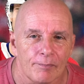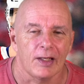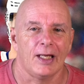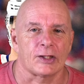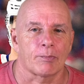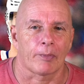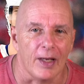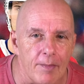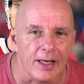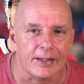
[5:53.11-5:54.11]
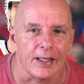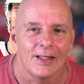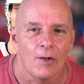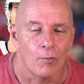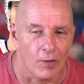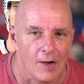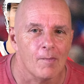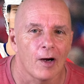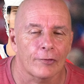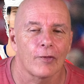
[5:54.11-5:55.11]
his playmaking with the
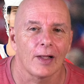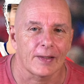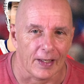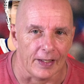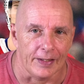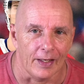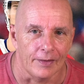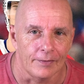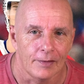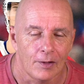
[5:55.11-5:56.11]
Montreal Canadiens?